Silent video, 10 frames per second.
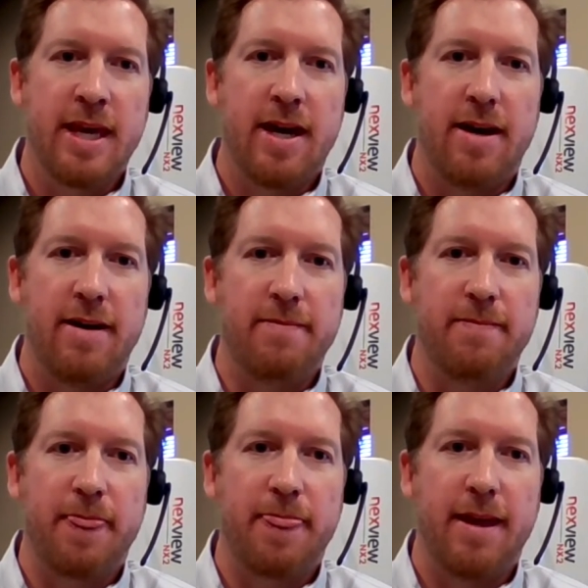And
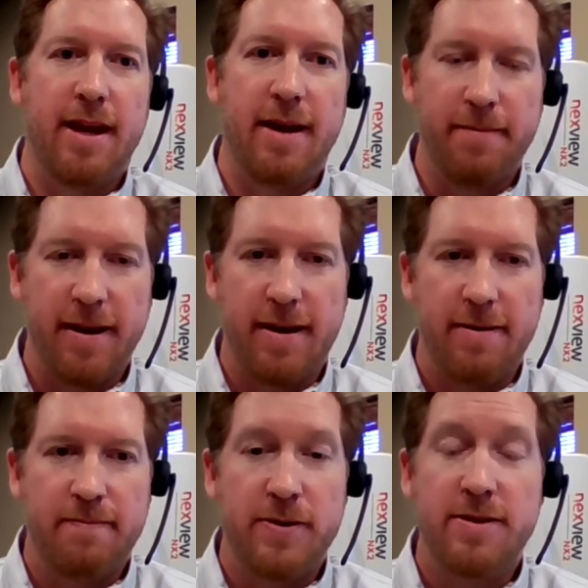I'm
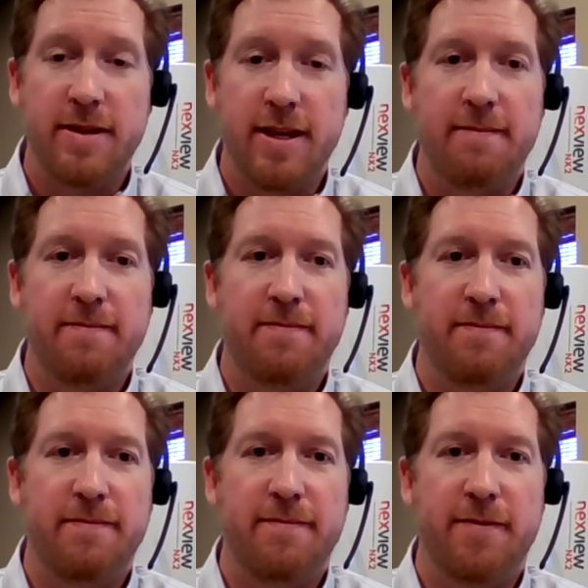
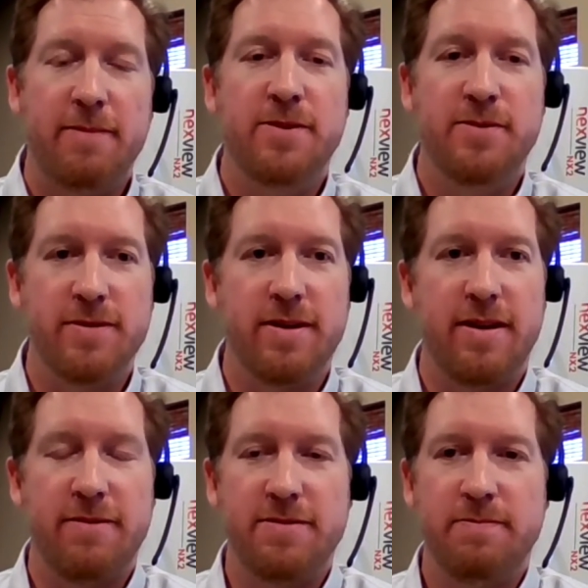from Tucson. I
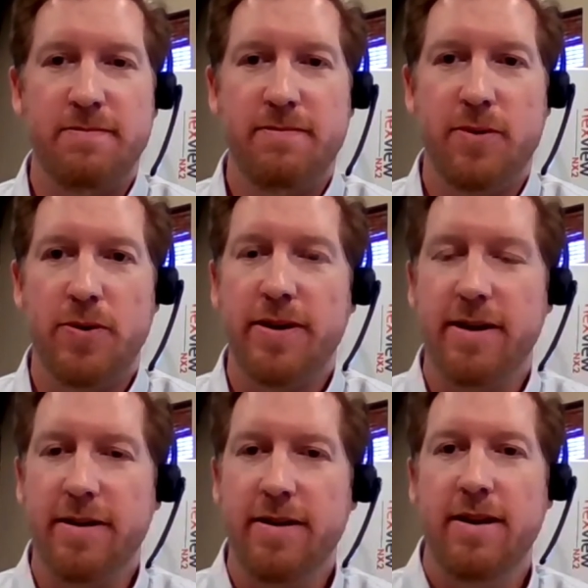was born
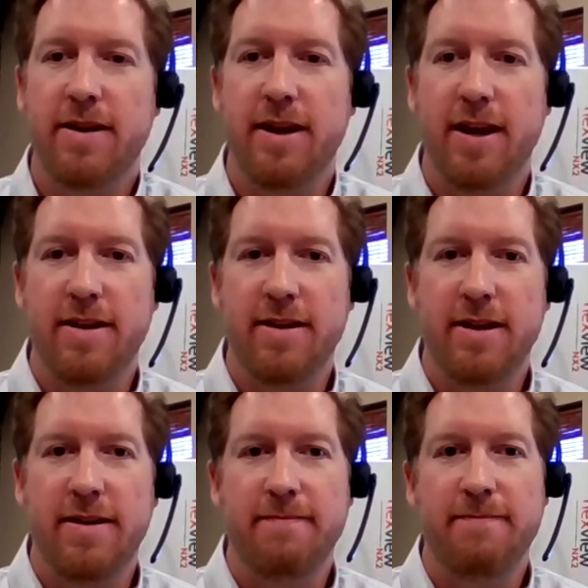here, and
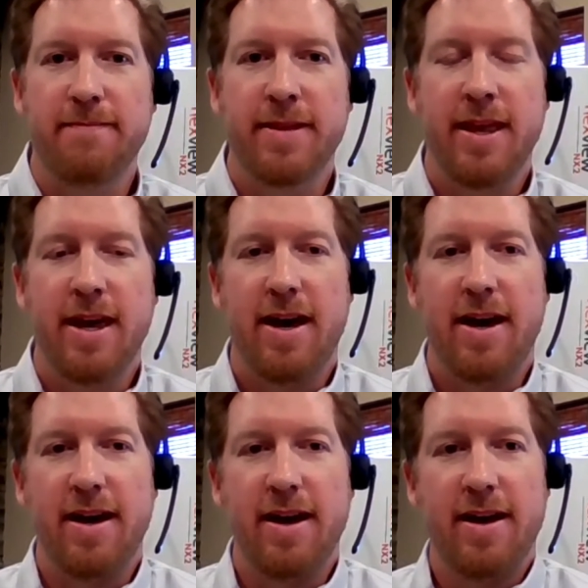
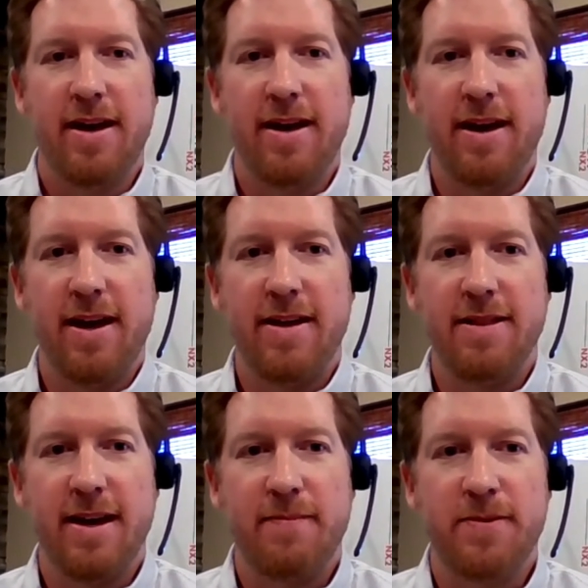I
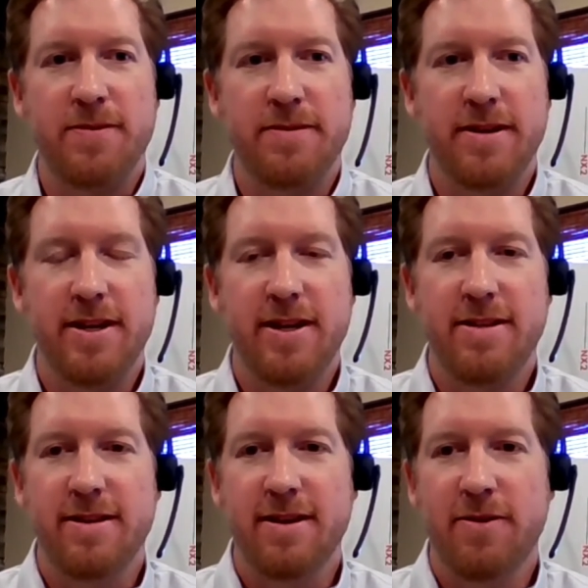had the
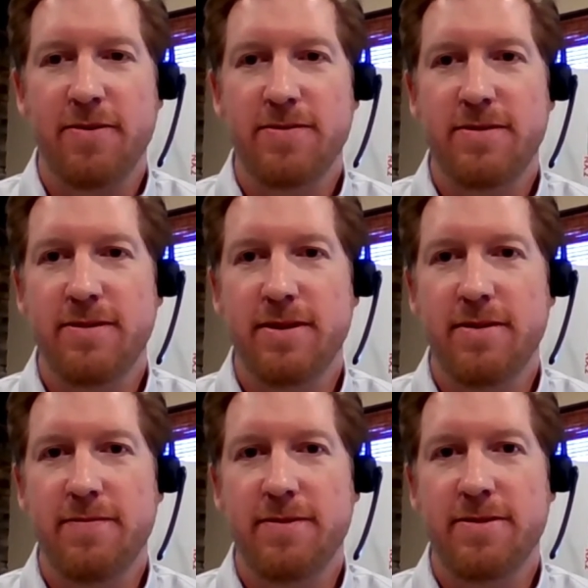opportunity to go to the
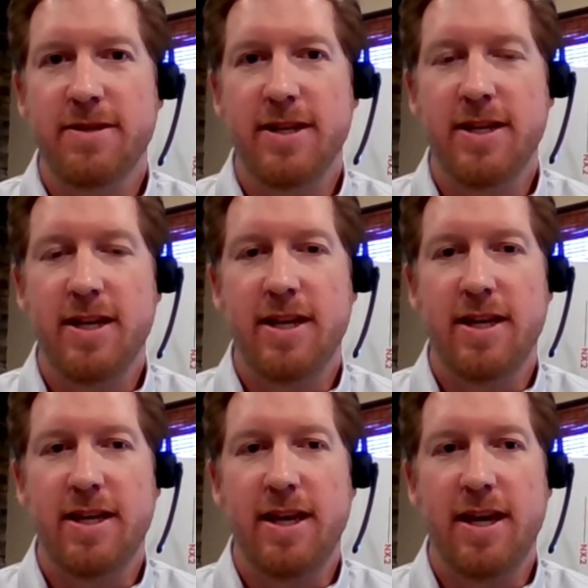university
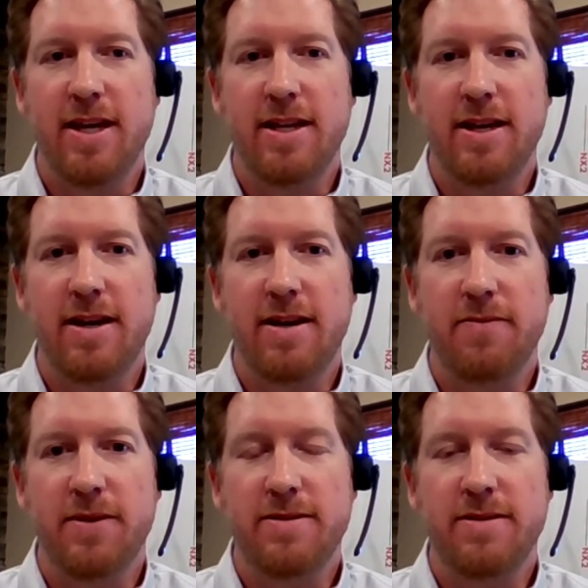and
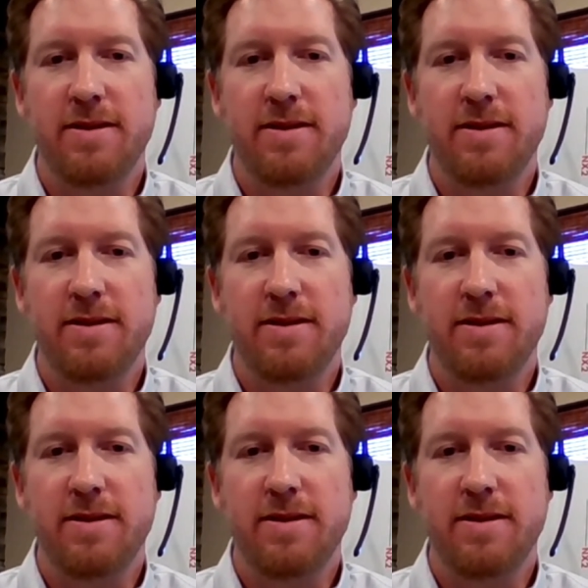went to